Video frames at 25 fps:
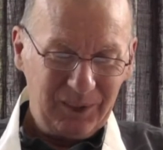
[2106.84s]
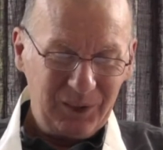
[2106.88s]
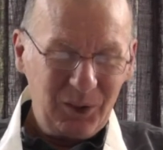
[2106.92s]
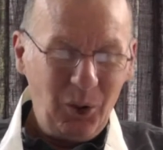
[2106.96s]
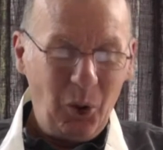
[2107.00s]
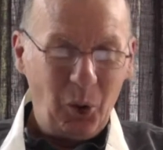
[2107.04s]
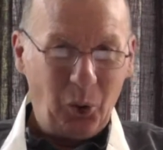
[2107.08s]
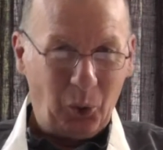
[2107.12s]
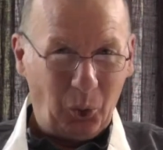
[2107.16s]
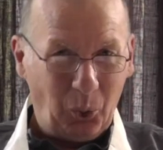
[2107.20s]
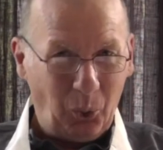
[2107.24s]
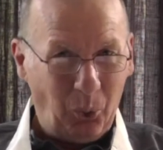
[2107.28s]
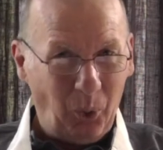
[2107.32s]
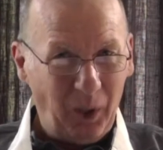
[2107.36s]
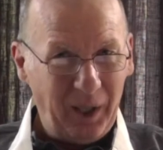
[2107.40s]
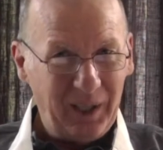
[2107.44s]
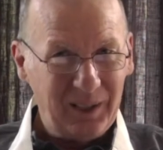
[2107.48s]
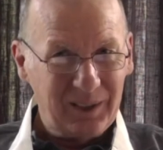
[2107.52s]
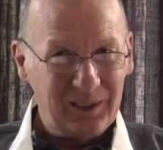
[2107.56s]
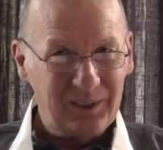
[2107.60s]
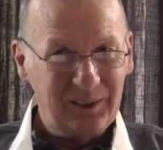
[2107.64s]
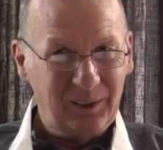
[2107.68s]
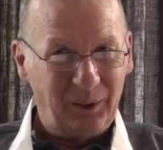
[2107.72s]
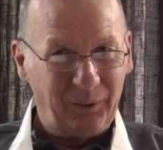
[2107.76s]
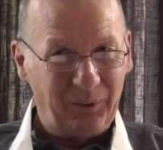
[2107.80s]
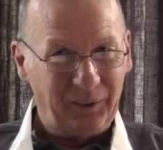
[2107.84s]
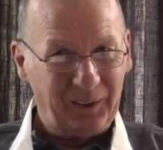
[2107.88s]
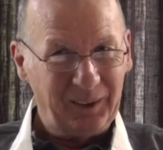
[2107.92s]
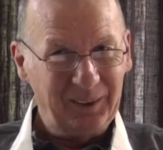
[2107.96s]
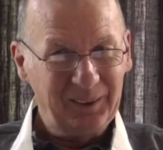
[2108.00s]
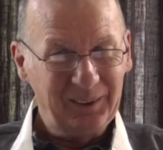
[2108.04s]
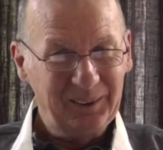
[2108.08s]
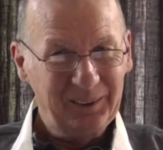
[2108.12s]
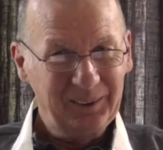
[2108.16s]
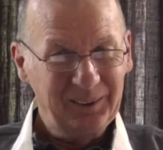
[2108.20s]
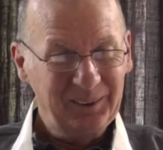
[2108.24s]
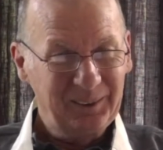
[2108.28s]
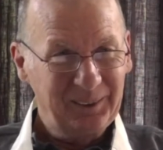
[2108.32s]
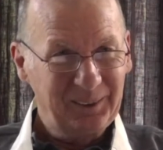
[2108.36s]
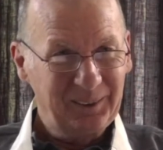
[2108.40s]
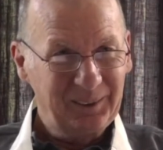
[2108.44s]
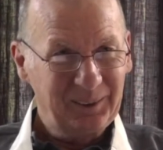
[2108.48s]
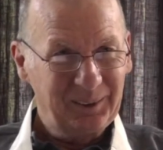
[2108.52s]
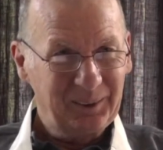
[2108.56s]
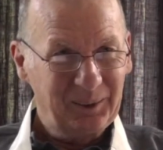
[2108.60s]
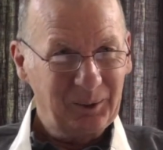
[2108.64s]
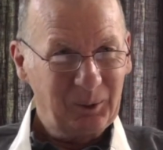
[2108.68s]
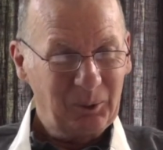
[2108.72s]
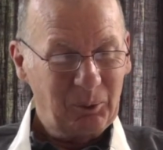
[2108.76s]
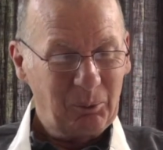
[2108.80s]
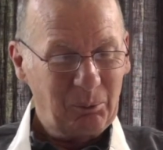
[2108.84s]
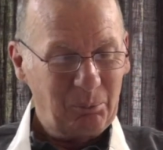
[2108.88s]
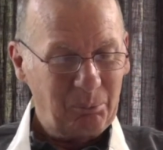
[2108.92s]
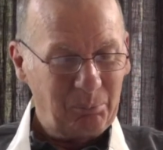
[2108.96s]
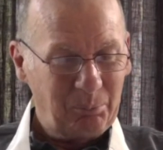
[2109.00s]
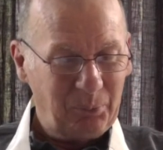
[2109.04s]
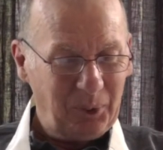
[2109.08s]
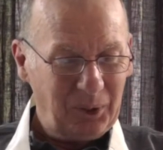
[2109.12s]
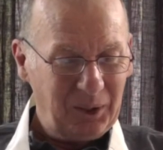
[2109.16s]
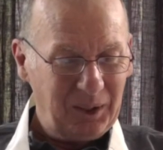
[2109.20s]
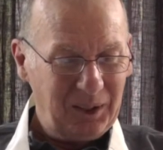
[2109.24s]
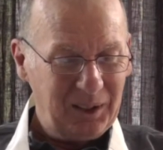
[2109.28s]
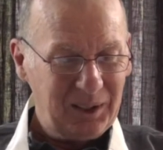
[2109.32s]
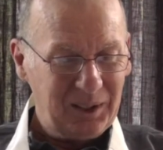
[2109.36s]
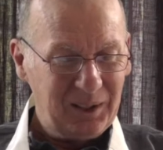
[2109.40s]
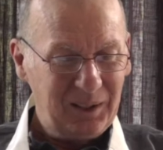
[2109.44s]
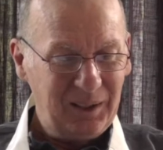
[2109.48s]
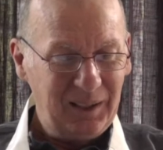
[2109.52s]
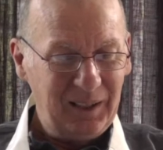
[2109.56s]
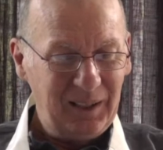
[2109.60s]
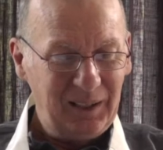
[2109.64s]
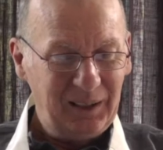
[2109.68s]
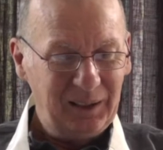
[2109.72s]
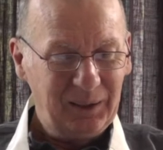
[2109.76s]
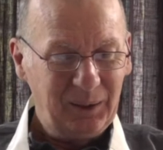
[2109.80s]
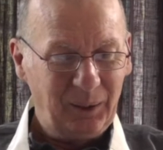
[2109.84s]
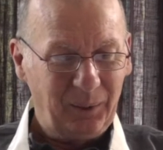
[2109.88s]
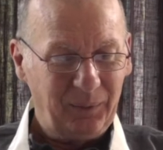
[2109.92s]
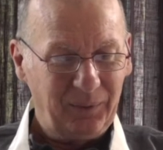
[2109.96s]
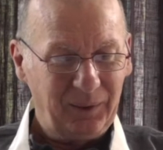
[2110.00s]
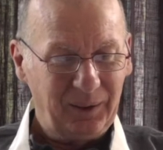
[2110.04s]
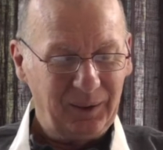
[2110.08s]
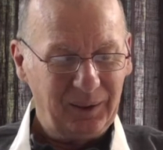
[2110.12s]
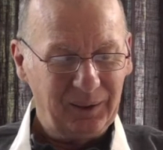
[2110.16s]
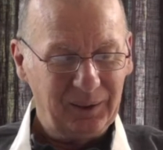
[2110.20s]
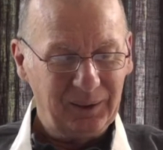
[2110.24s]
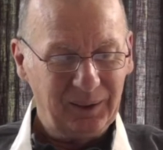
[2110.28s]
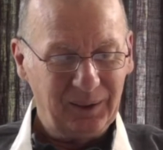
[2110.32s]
Not quite nothing, but it's nearly nothing.